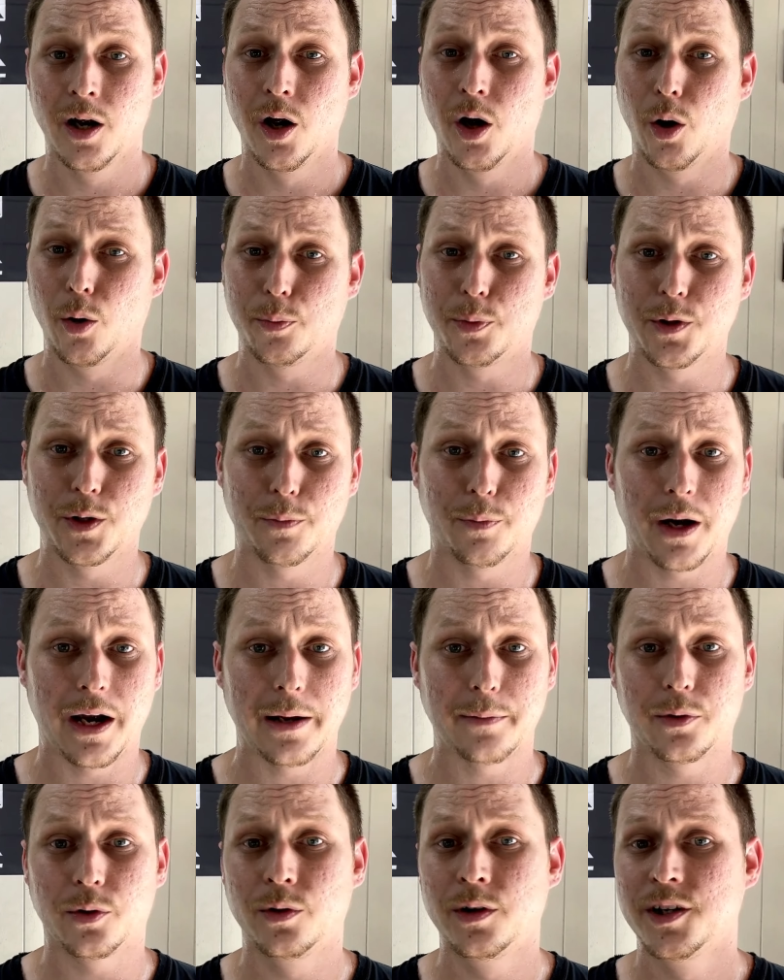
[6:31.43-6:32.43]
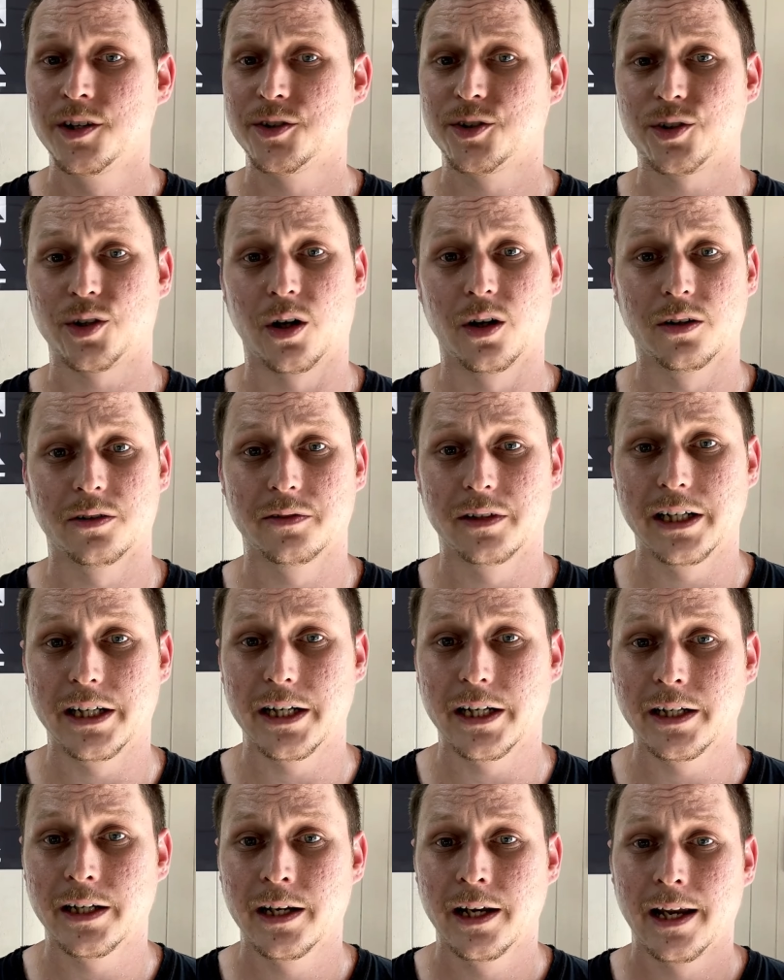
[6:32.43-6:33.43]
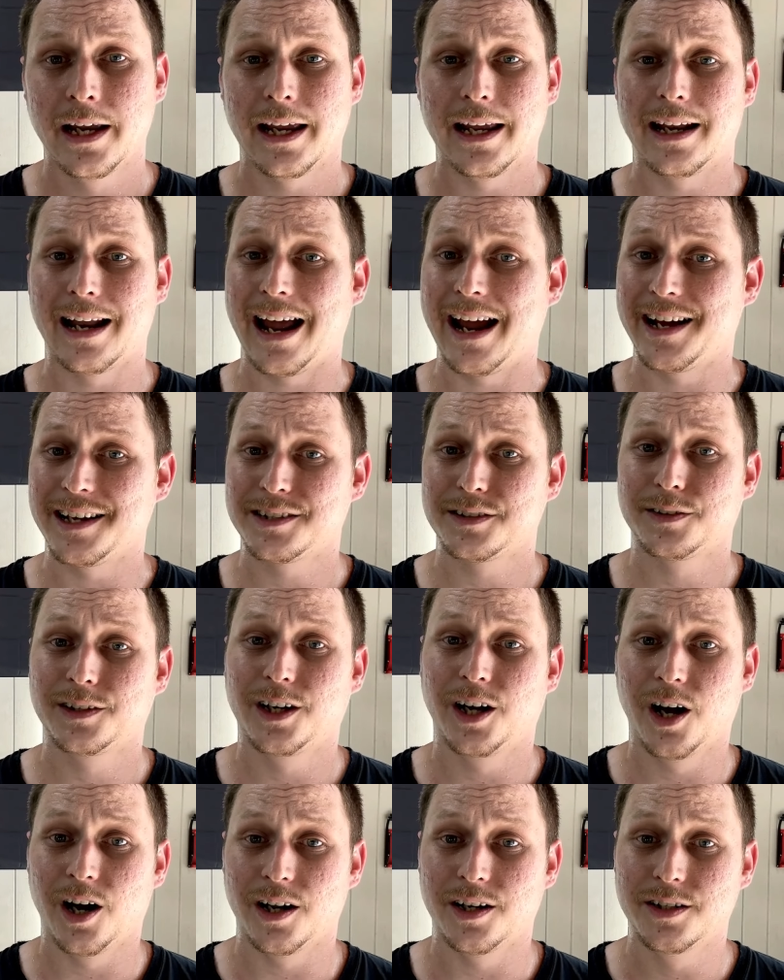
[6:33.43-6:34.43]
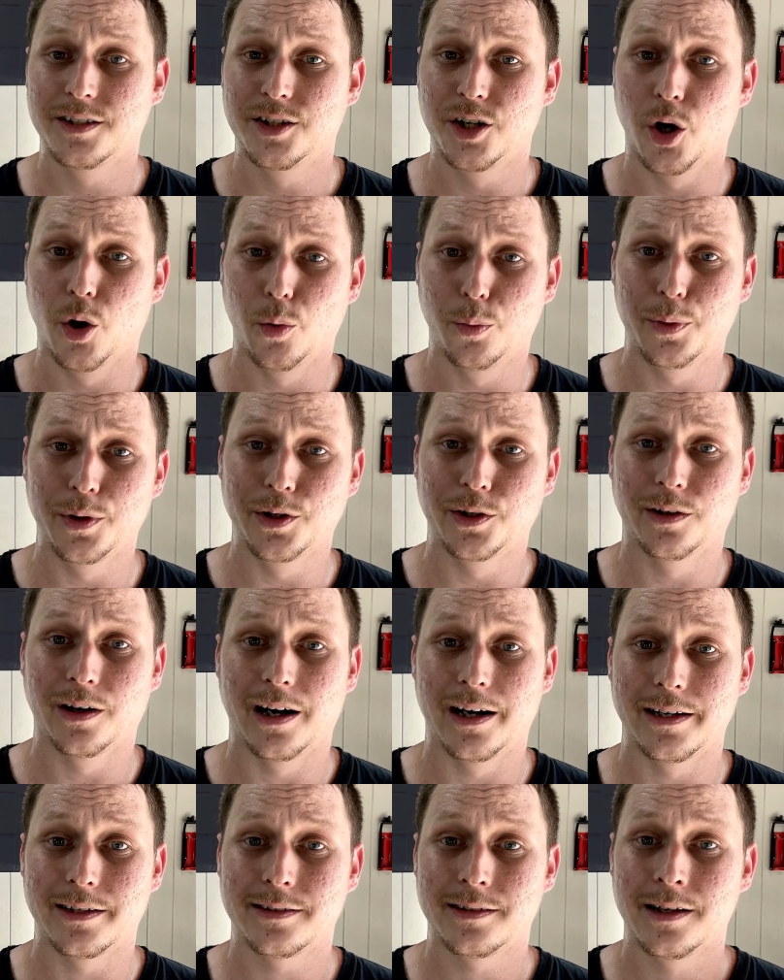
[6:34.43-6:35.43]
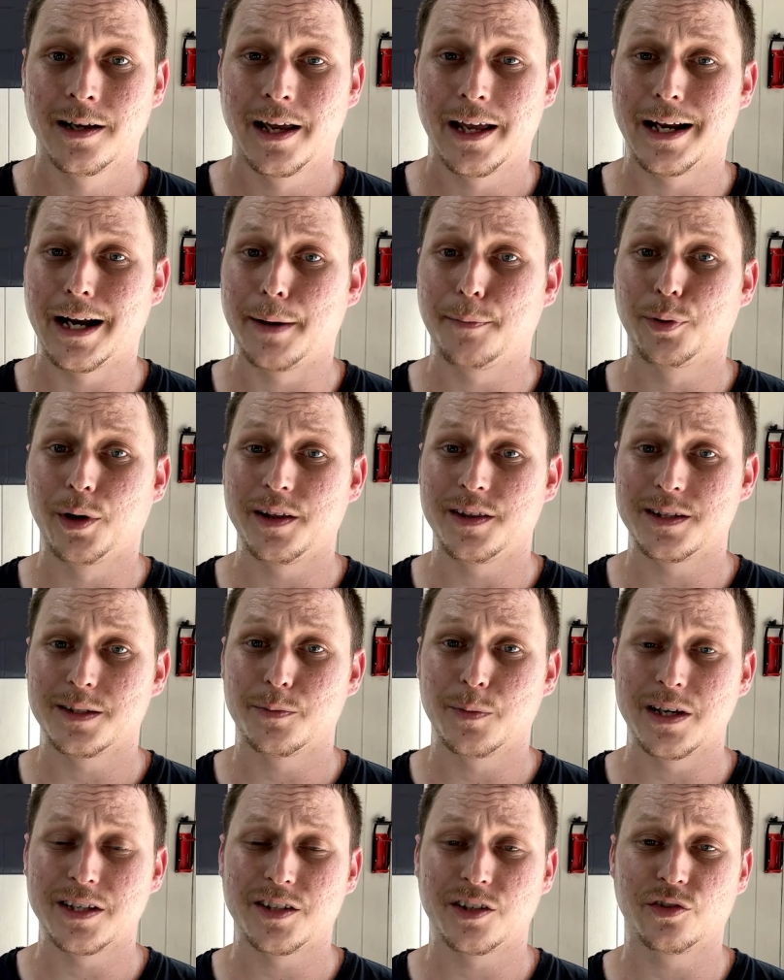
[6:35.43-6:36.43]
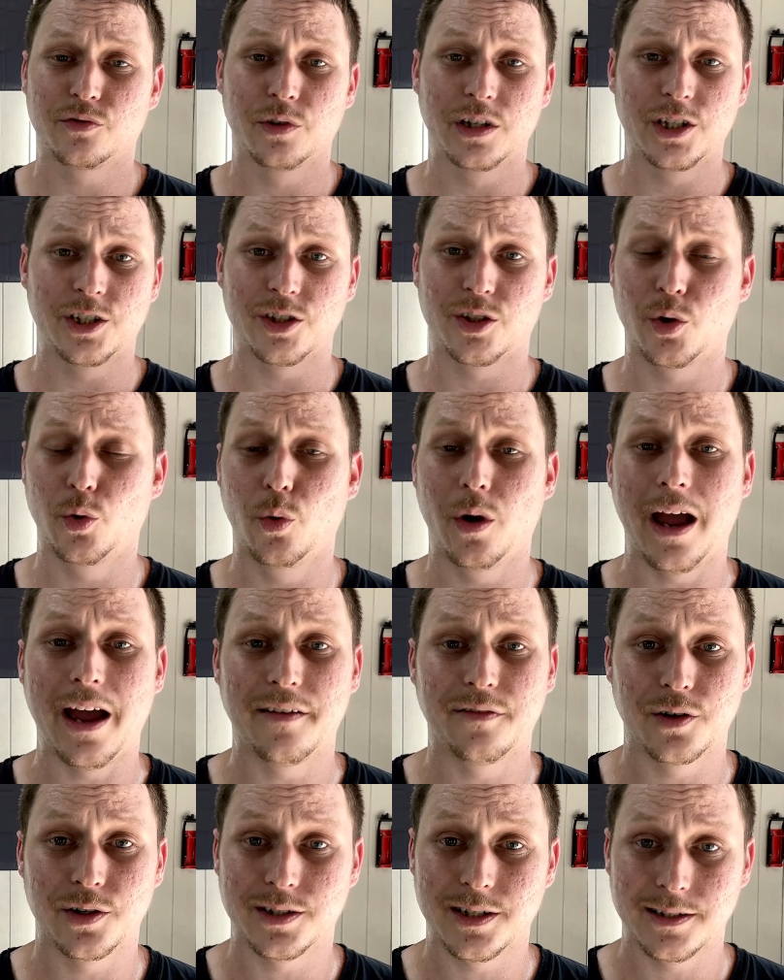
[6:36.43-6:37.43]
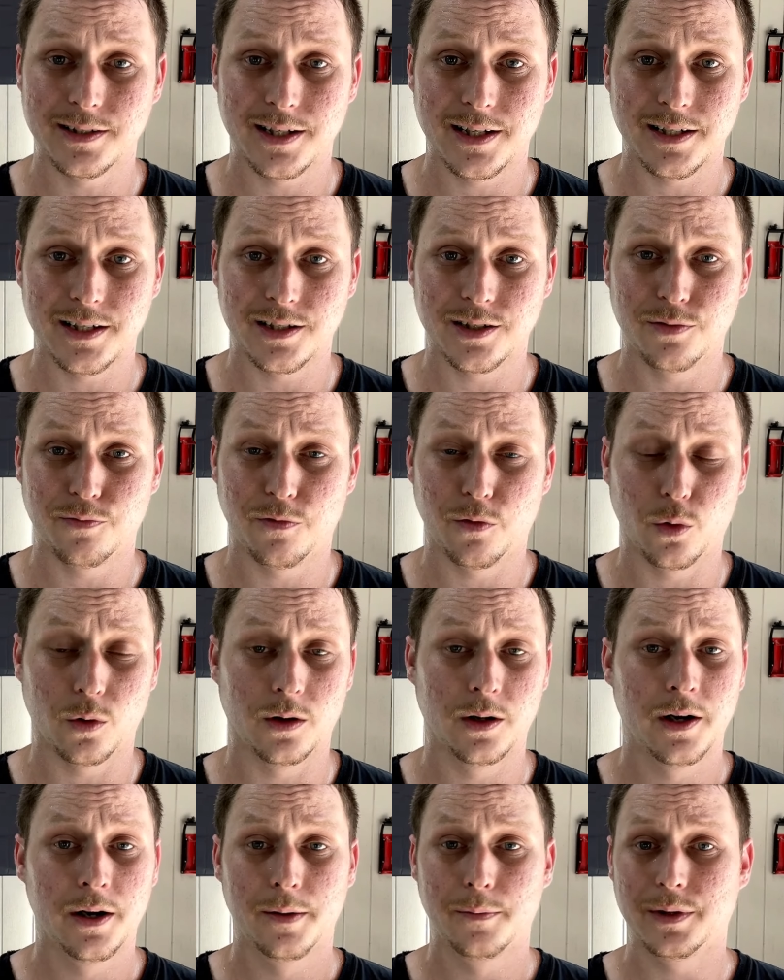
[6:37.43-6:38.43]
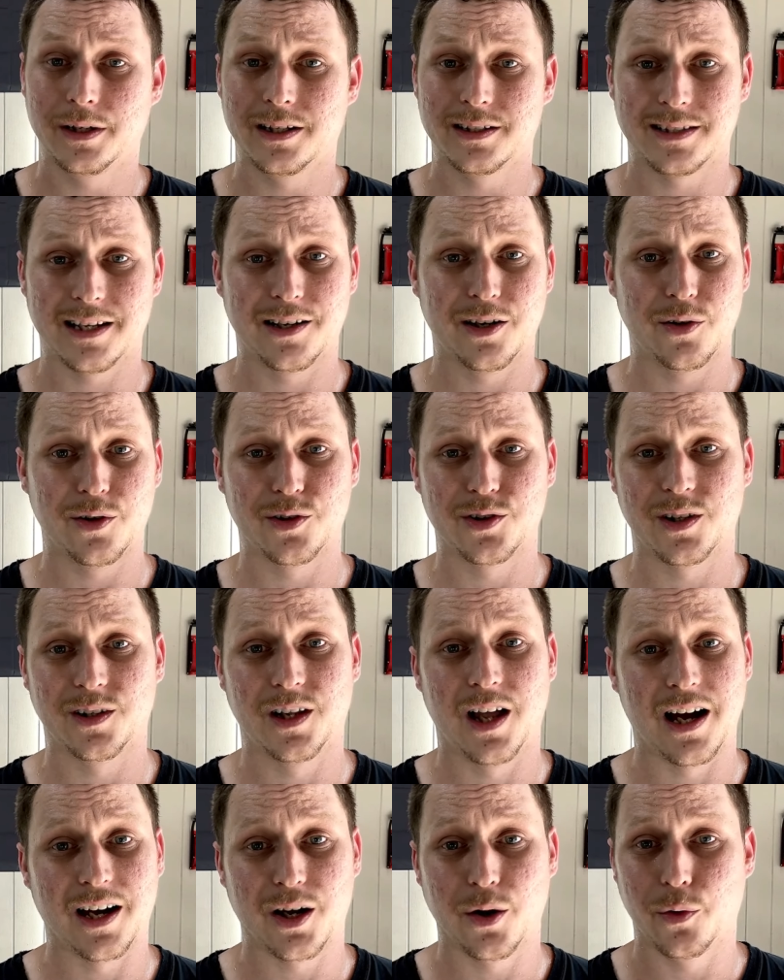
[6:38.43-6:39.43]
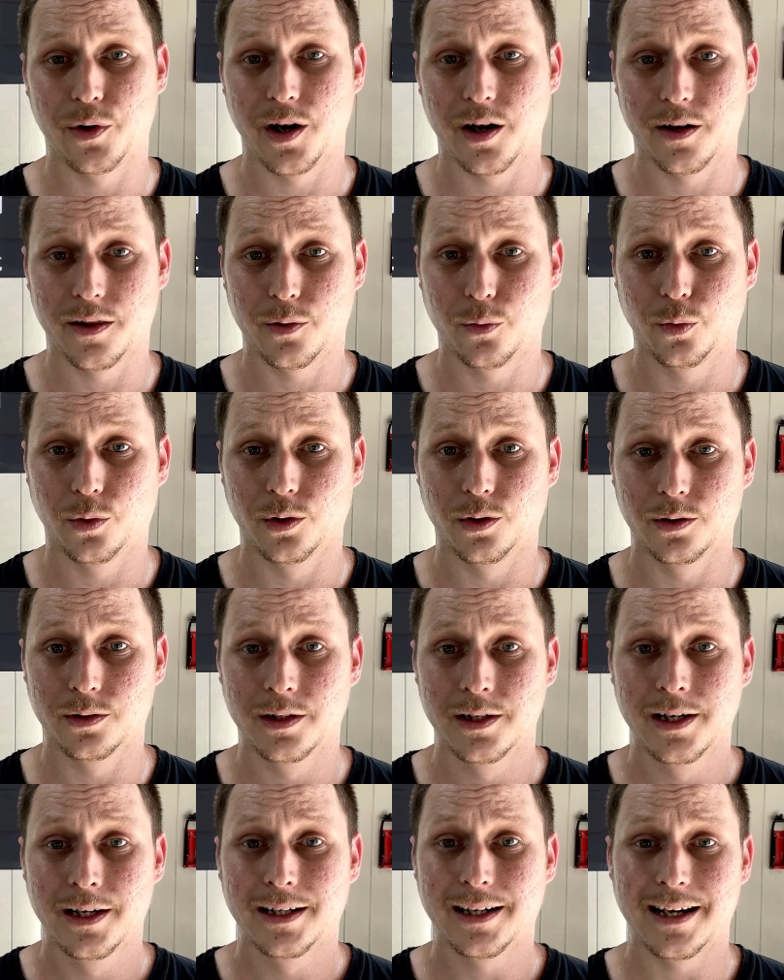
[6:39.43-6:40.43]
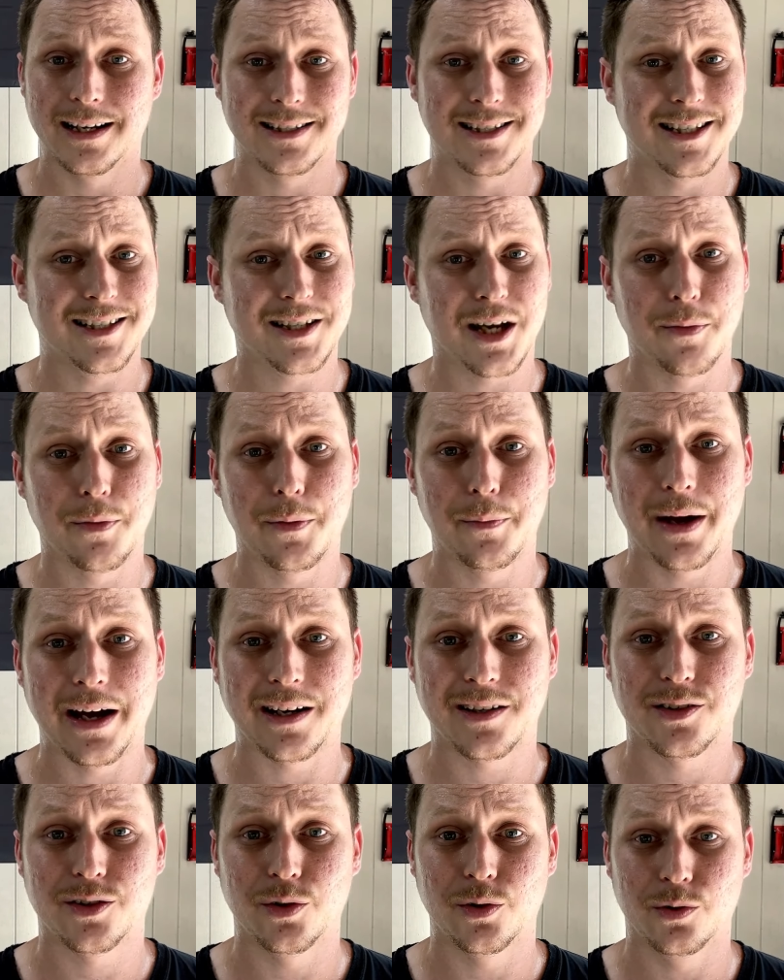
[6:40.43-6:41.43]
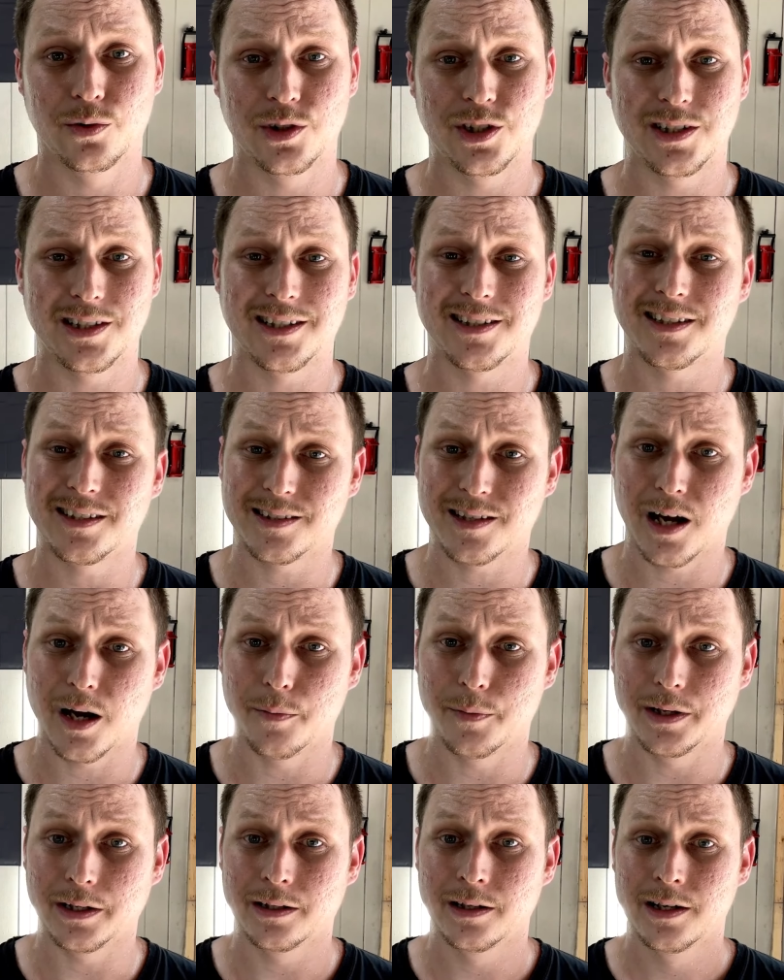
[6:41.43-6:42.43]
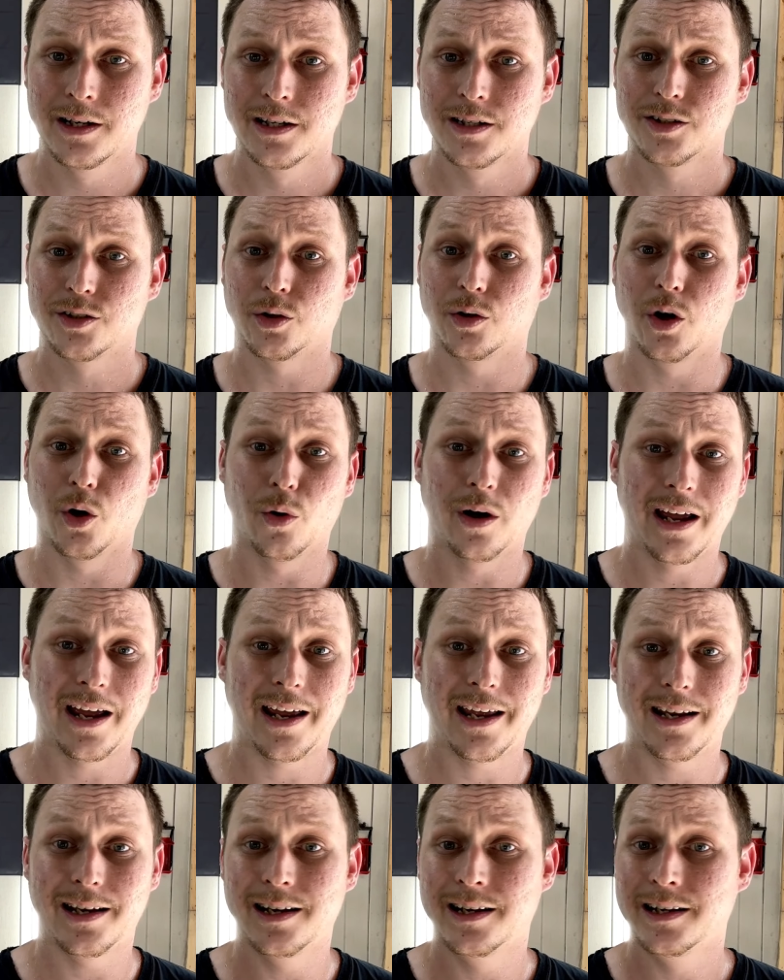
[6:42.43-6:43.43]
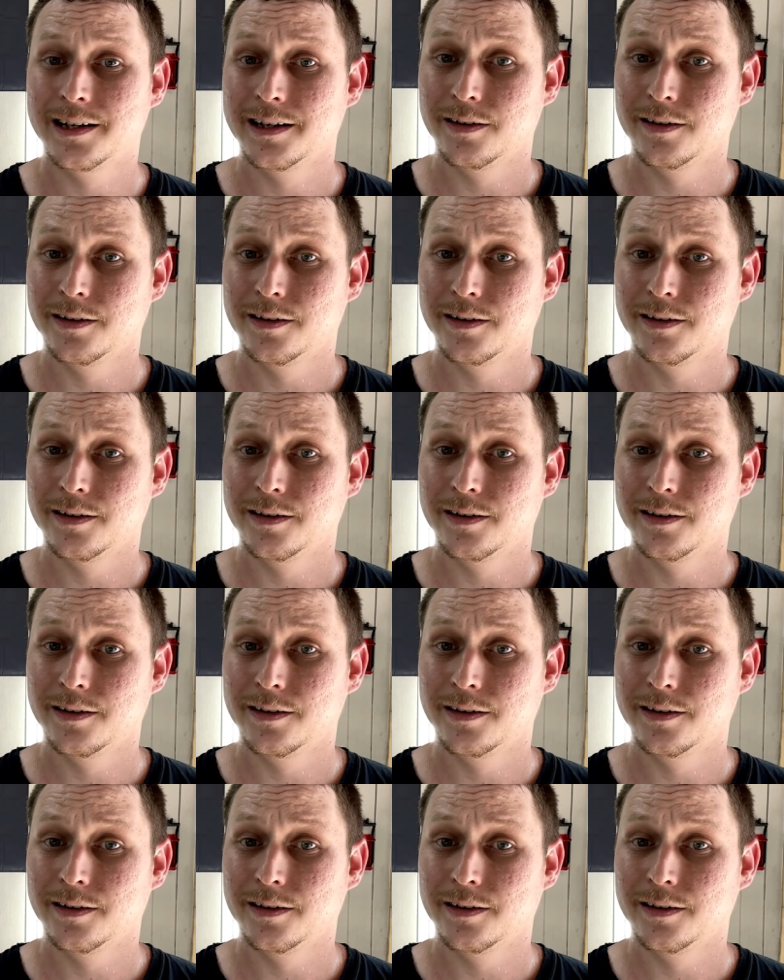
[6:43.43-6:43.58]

Open your Bible, start reading, and ask God to open your eyes. And I pray this message reaches whoever it's intended for, because I know there's a lot going on in the world. Guys, he's coming back soon. Jesus is coming. So go ahead,